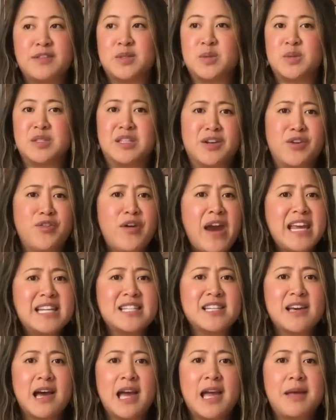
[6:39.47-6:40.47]
This was a great
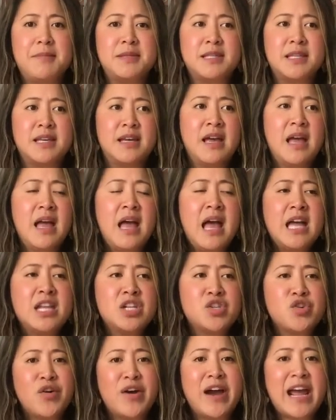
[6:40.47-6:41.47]
time to
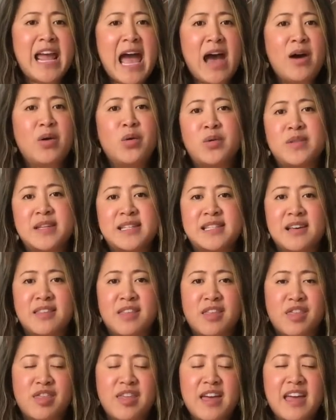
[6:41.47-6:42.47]
try out all these
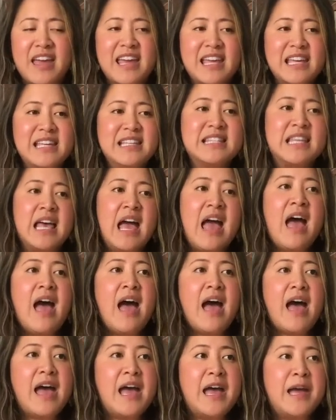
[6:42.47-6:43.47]
other things,
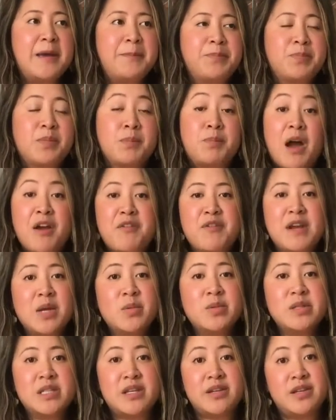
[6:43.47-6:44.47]
but I really
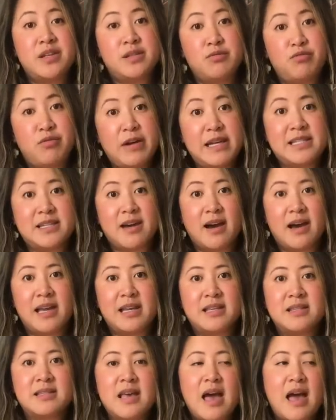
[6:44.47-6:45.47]
wanted to use RIT
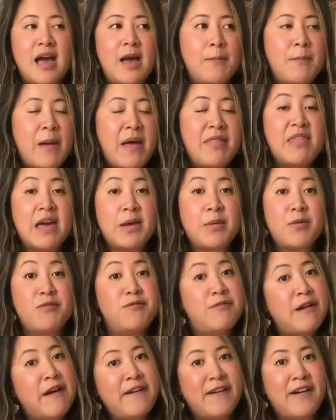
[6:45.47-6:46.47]
dyes, and they were
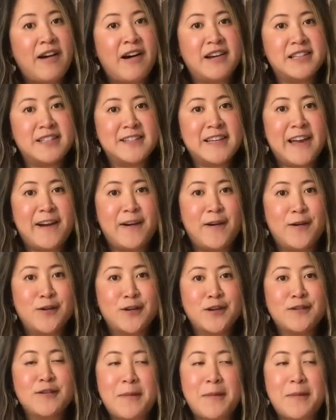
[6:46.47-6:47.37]
very hard to get hold of.